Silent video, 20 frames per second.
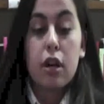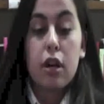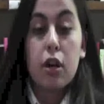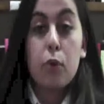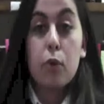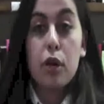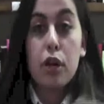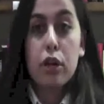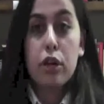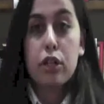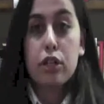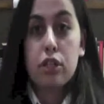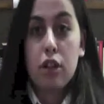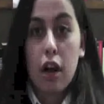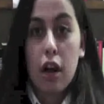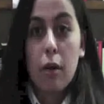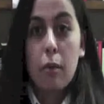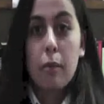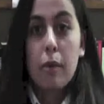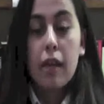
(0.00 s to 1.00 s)
quit her
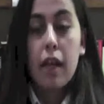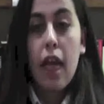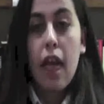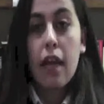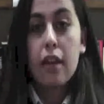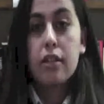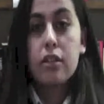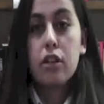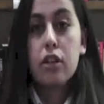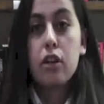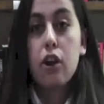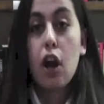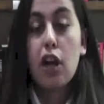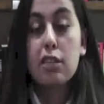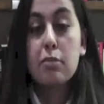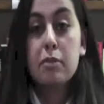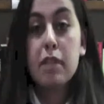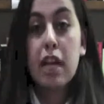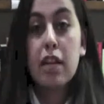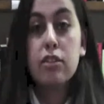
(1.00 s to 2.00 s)
job and her
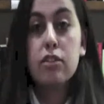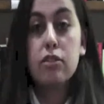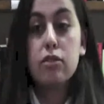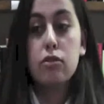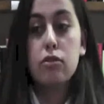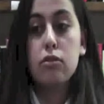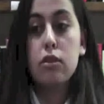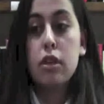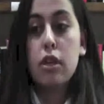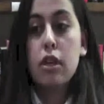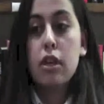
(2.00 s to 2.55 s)
husband had to